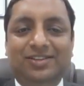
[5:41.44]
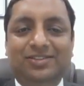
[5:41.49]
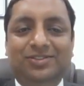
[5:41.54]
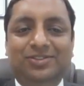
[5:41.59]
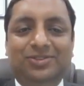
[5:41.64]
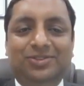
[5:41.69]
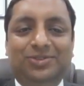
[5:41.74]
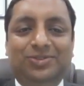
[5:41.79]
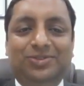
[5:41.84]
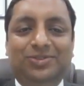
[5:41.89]

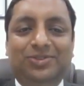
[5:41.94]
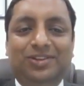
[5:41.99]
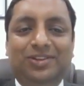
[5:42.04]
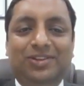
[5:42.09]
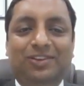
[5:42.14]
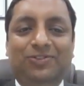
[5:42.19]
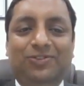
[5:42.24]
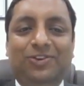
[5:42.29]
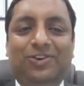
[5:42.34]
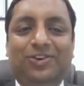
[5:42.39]
So,
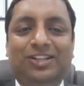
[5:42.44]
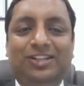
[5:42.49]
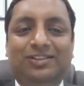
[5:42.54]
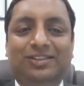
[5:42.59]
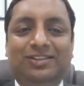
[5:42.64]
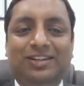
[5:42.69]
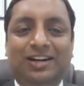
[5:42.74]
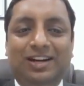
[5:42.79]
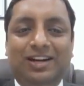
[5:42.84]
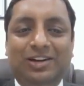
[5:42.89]
if you could
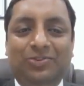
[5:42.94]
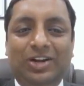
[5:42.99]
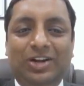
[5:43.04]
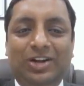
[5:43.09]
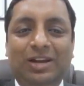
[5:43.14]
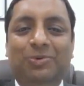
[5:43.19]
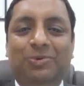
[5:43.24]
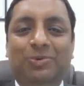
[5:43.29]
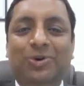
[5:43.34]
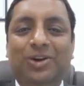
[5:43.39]

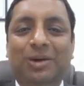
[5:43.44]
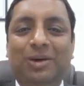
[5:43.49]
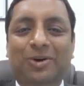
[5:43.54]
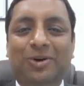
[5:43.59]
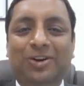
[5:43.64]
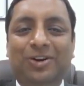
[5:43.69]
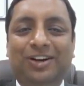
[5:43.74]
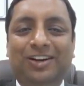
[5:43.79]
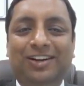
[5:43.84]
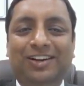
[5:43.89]
dwell more
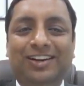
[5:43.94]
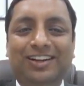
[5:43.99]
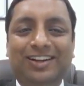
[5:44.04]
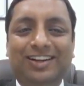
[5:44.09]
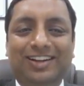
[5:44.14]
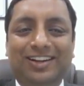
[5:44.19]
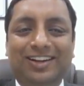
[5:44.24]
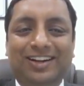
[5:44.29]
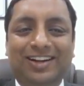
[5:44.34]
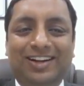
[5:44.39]
upon
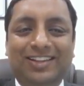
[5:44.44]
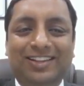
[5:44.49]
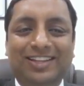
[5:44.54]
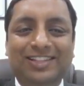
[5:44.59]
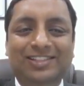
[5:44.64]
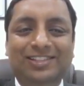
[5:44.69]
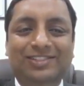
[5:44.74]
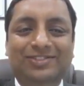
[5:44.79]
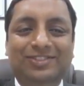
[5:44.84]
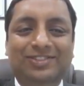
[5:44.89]

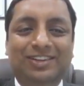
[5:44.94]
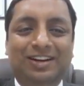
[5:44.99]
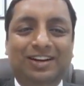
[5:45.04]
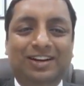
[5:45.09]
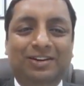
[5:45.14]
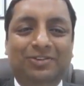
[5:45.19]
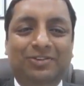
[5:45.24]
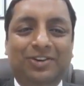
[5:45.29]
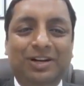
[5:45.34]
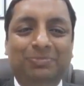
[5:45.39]
this
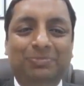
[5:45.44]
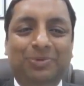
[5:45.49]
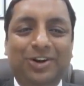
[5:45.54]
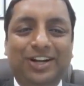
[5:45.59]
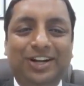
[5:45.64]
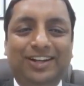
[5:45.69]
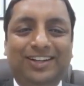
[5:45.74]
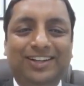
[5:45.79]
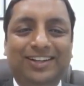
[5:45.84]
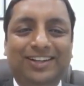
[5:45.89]
one
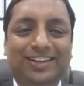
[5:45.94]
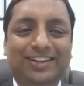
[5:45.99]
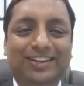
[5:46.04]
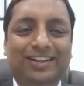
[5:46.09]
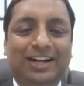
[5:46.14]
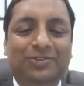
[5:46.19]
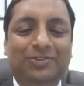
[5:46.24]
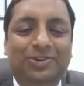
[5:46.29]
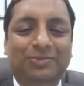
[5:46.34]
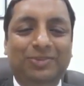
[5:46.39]
point,
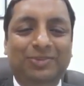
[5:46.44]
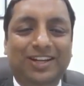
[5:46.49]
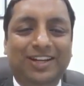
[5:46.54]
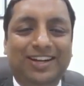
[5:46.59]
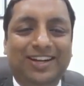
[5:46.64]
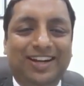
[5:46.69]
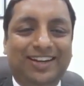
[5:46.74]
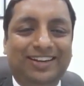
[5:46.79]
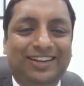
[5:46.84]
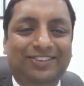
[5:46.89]
that would be
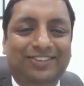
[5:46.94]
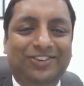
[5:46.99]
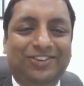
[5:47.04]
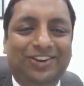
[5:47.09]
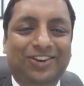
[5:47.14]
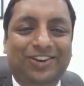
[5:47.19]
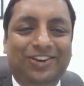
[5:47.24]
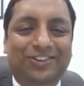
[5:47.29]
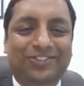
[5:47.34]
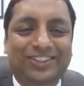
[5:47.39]
great
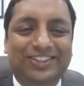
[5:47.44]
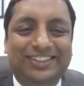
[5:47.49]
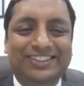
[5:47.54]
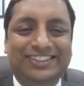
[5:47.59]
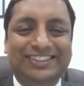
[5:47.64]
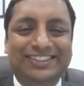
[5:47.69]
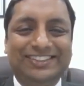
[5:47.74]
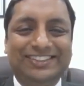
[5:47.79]
for all of us.